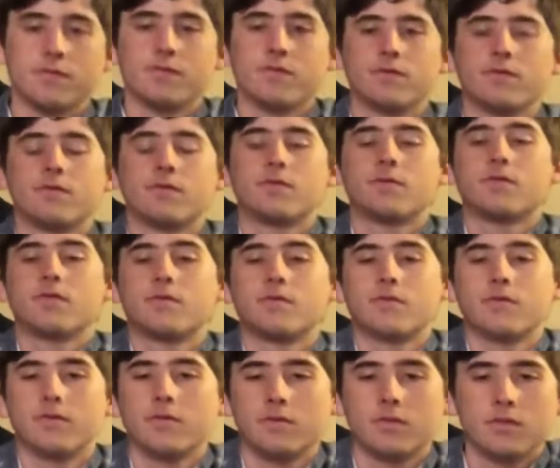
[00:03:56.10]

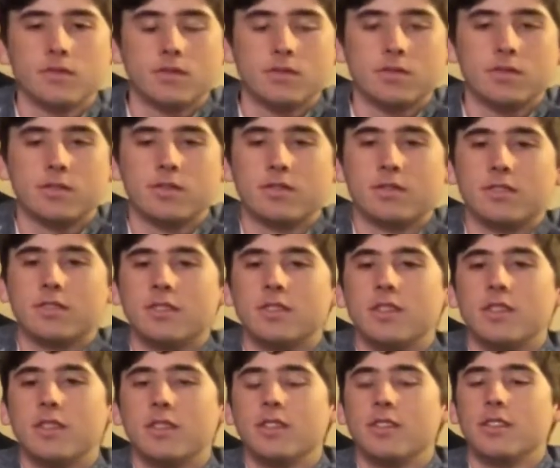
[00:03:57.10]

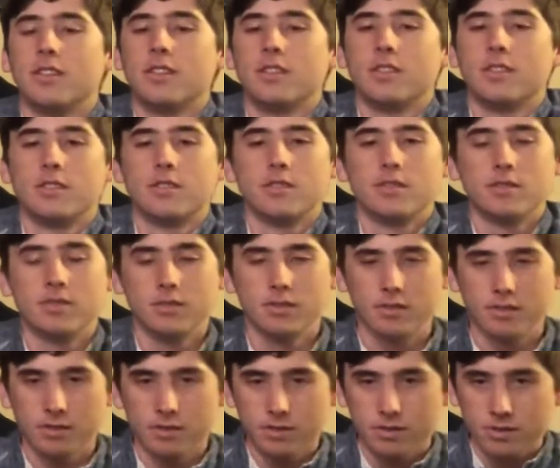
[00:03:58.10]

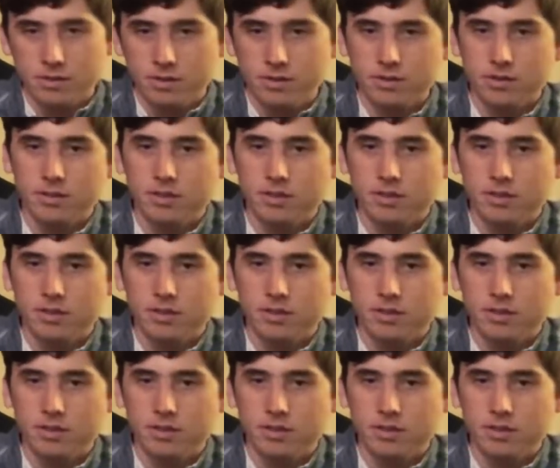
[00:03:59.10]
No words are spoken by the person on screen.